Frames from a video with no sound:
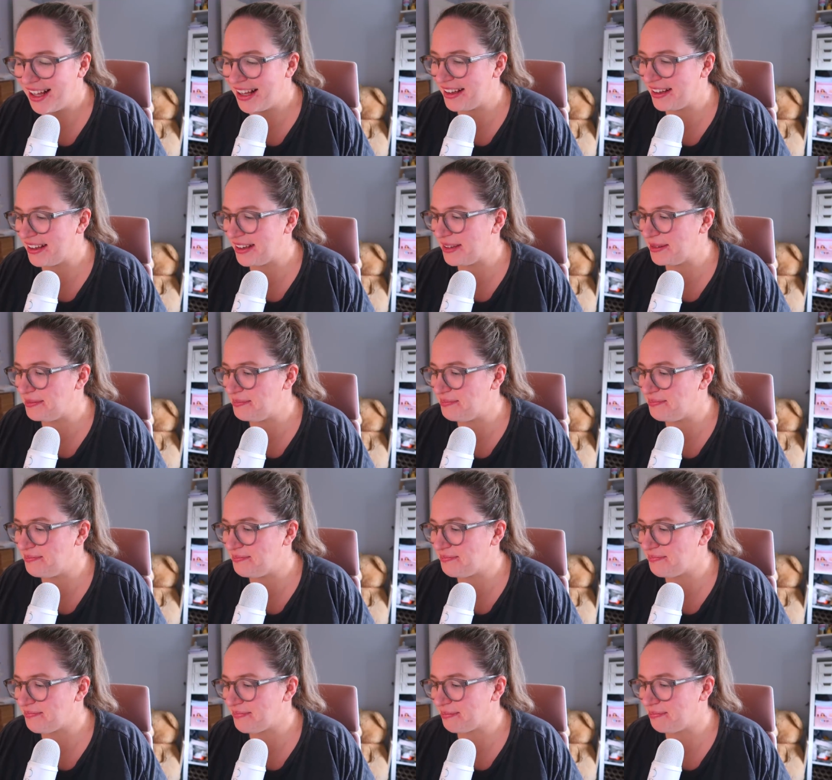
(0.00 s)

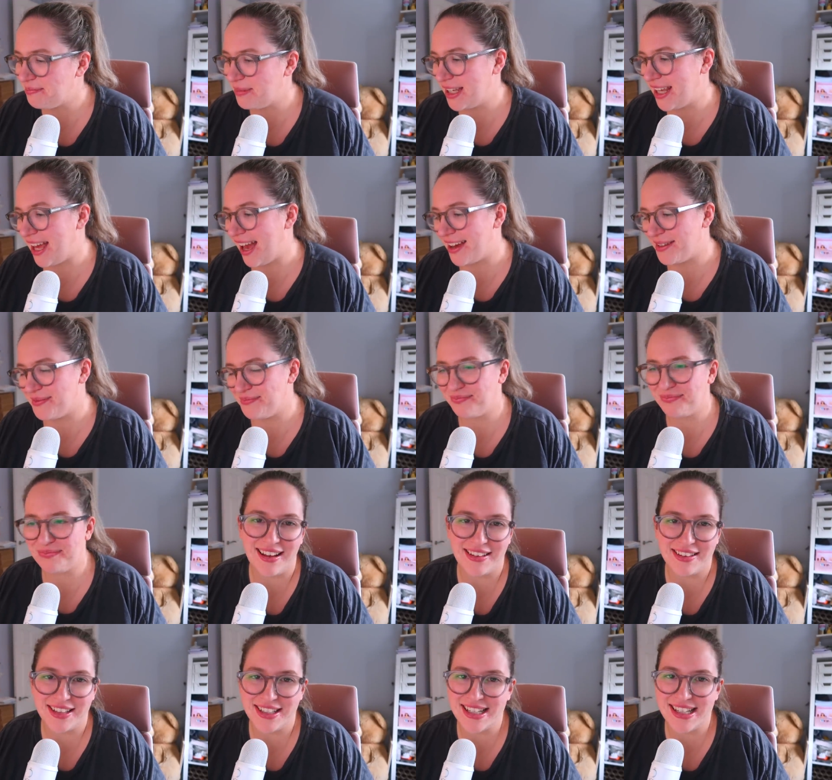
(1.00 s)
um, but yeah,
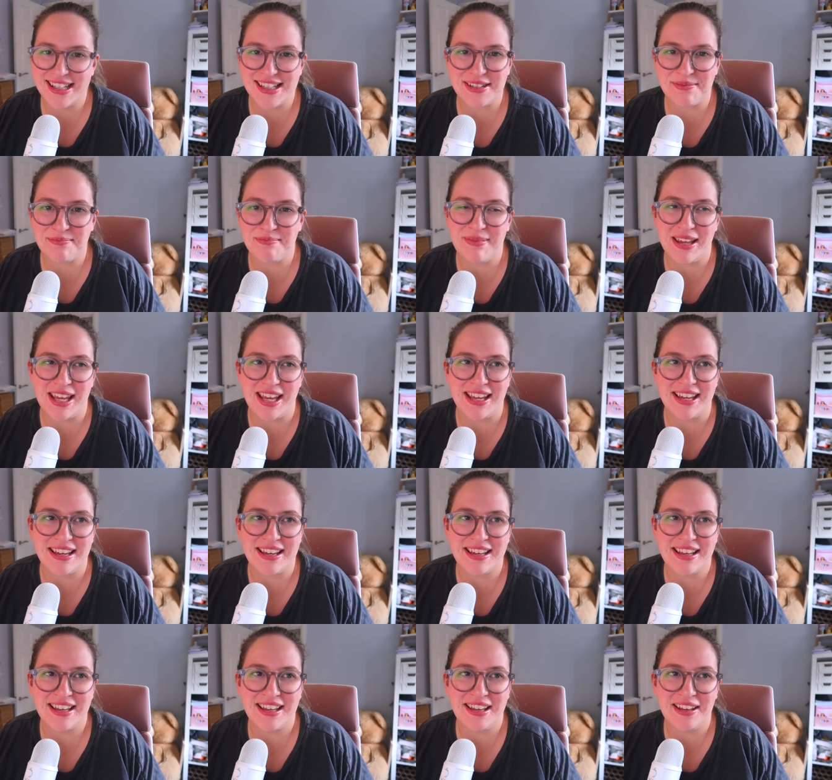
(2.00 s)
this isn't
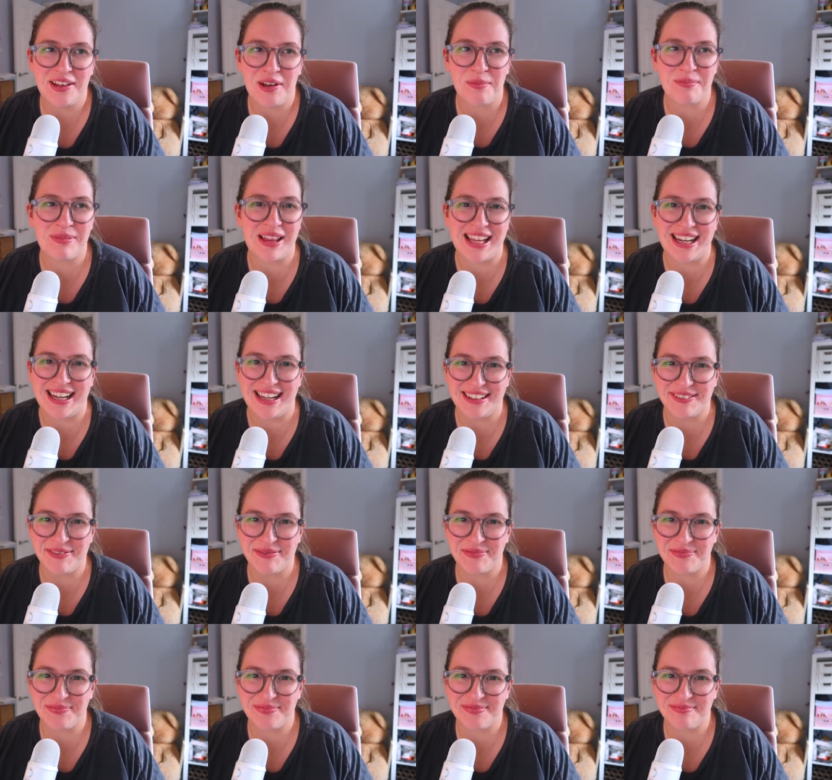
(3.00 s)
me complaining
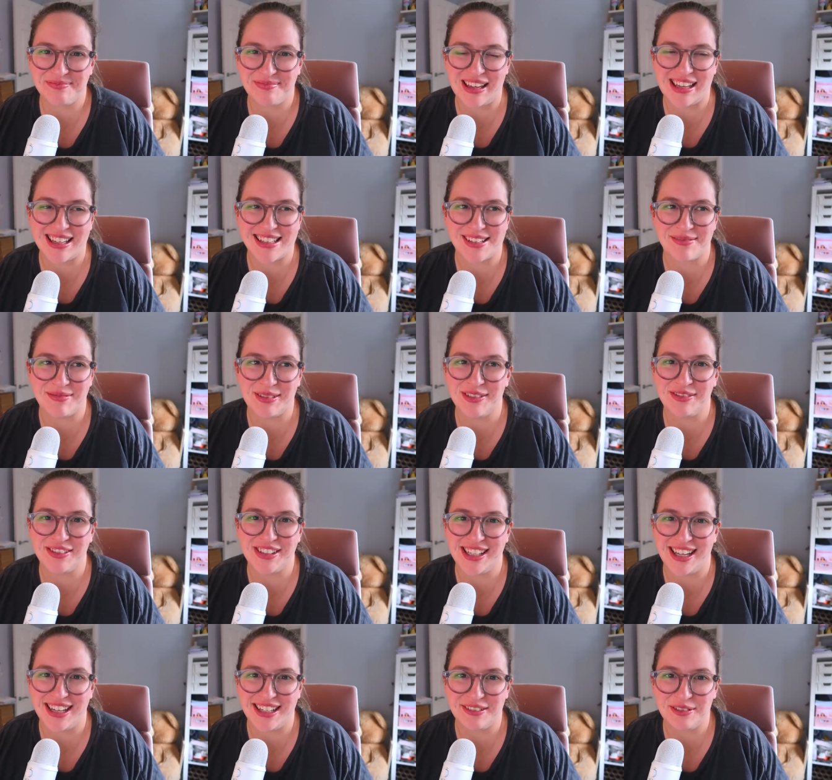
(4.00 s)
because I'm
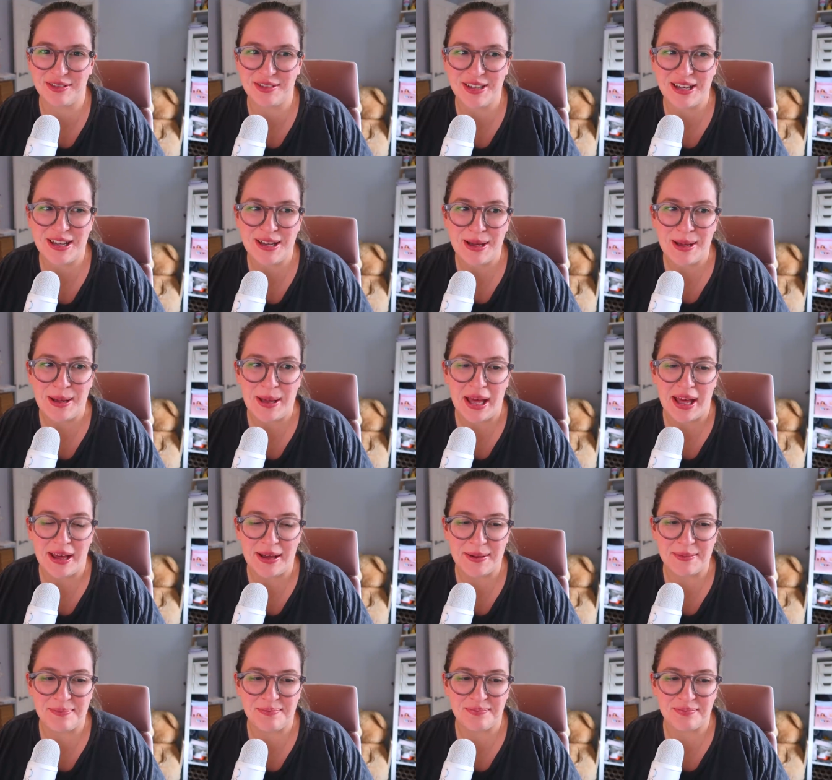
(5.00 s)
loving life.
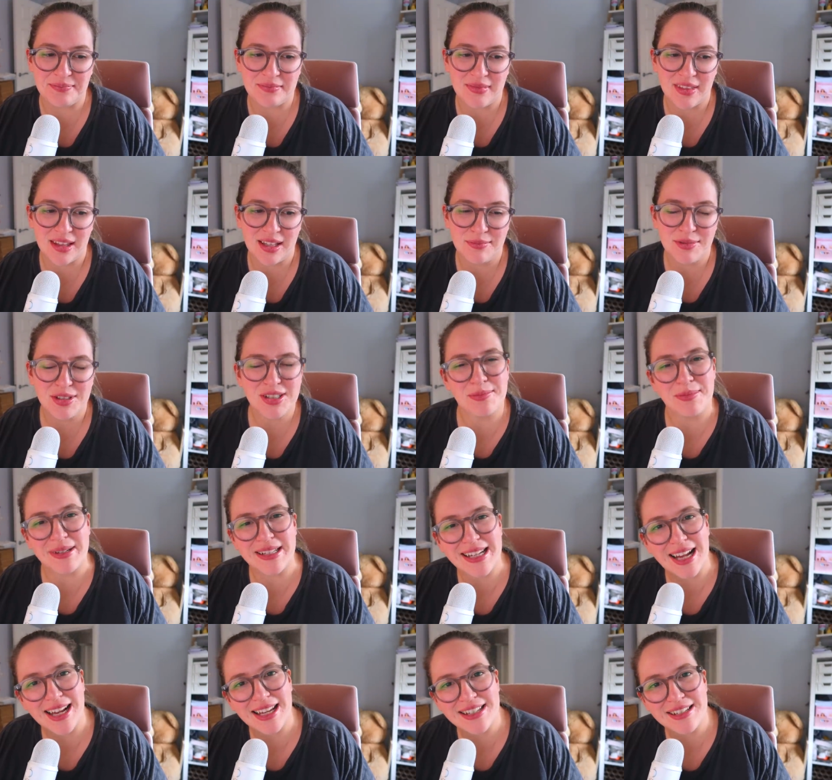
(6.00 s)
Um, just a bit
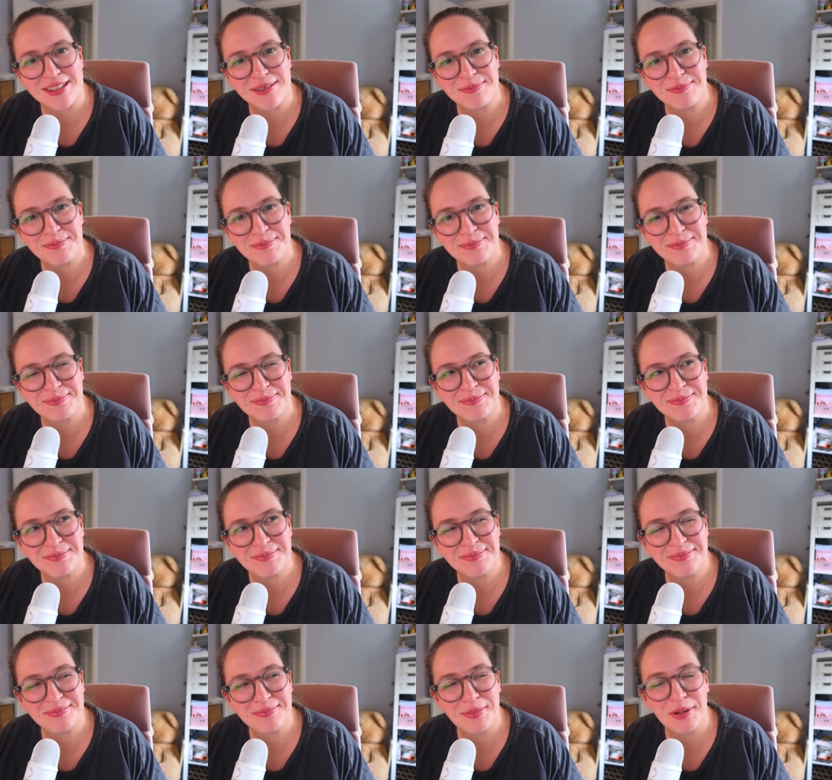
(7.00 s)
tired,
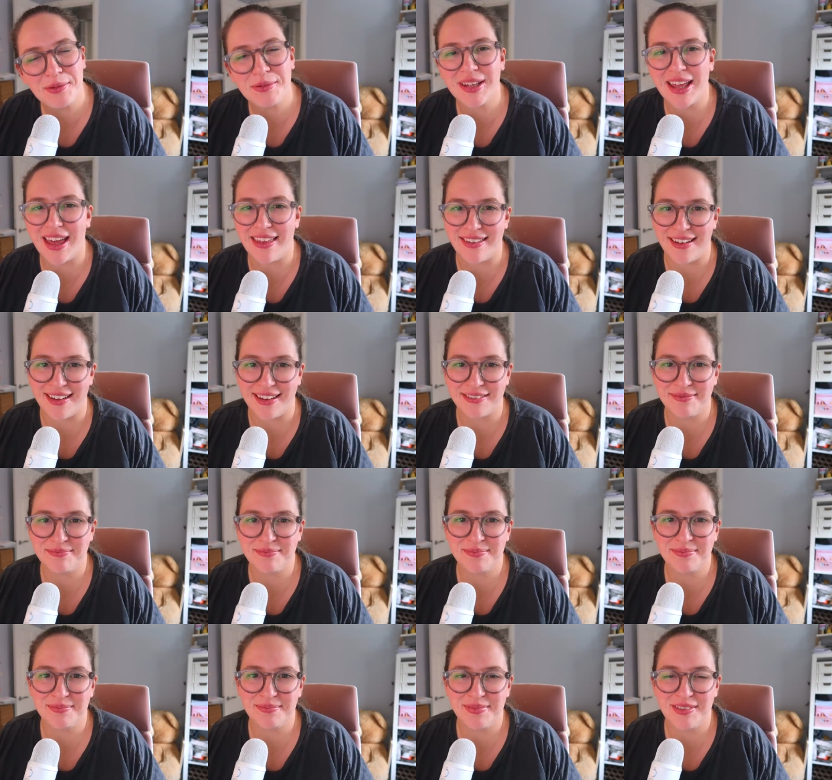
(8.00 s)
but we'll get there.
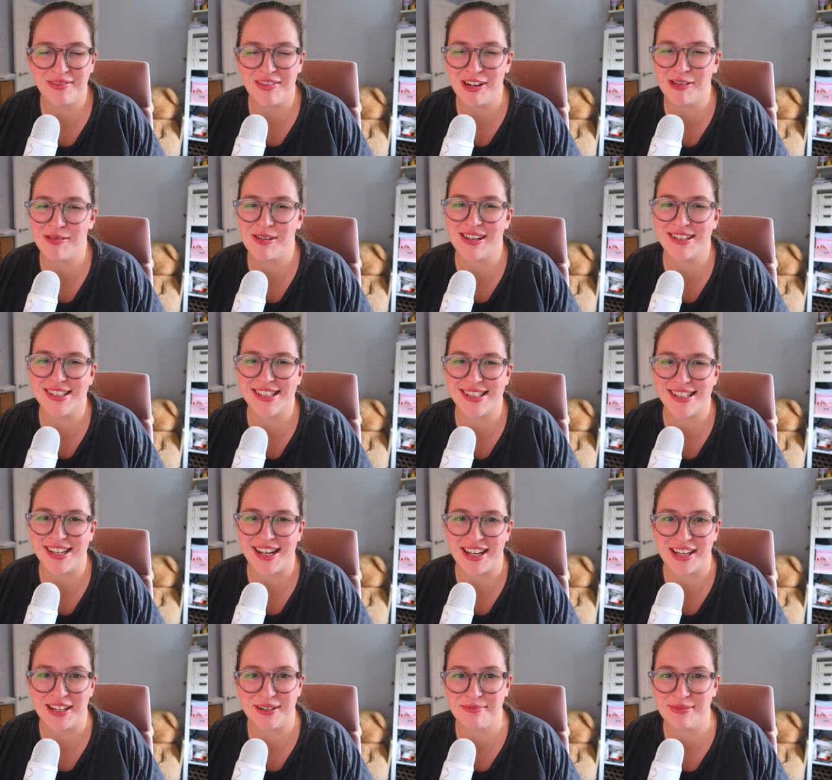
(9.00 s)
If anyone else is
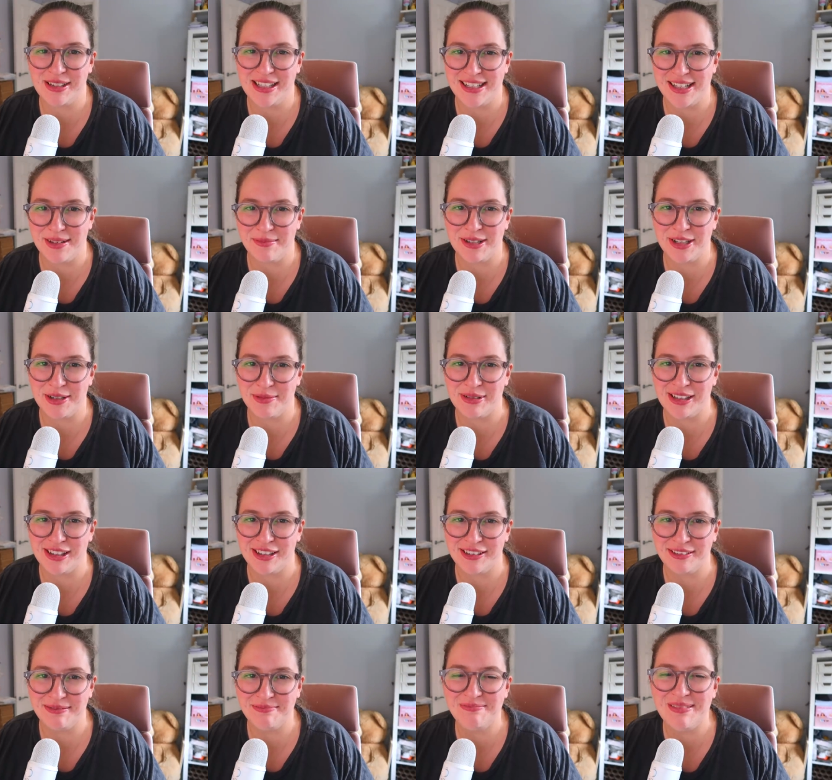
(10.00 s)
tired, please let me know
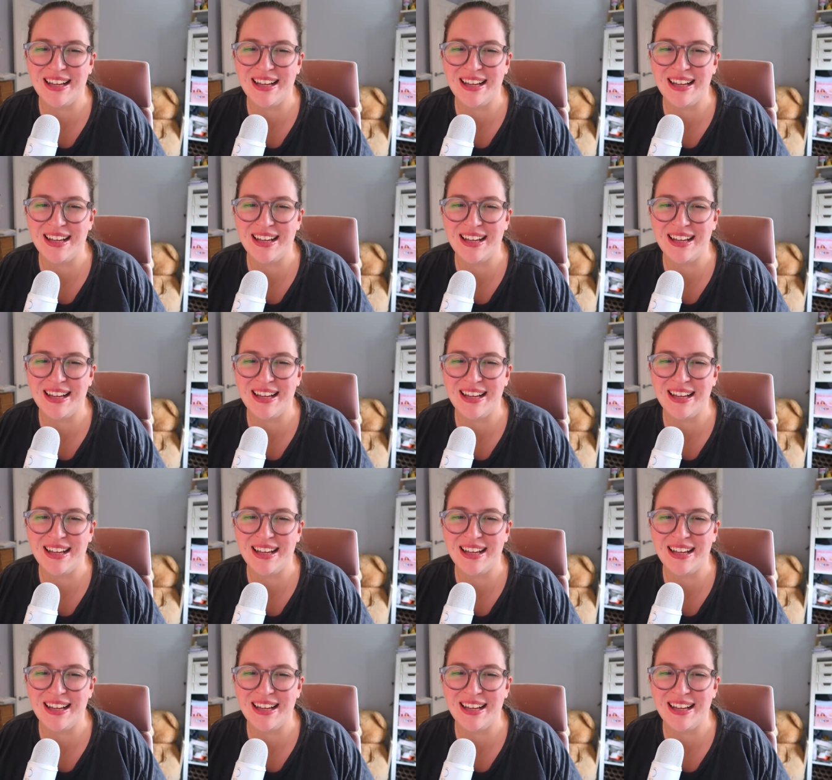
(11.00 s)
below.